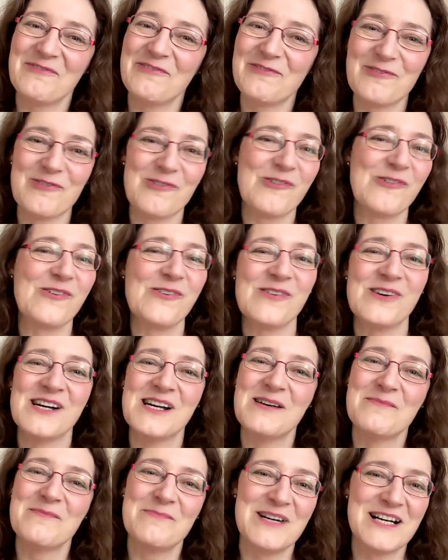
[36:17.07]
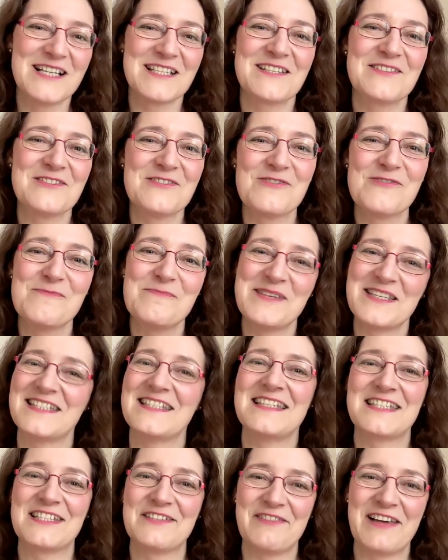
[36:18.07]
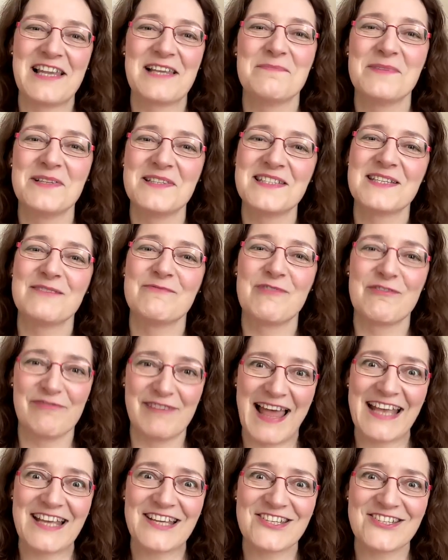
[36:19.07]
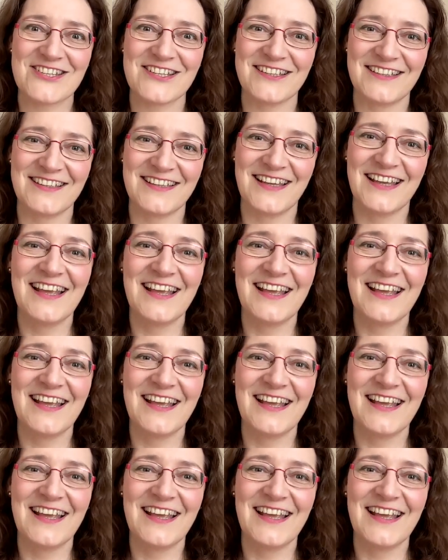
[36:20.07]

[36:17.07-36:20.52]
for personal business development and reflection.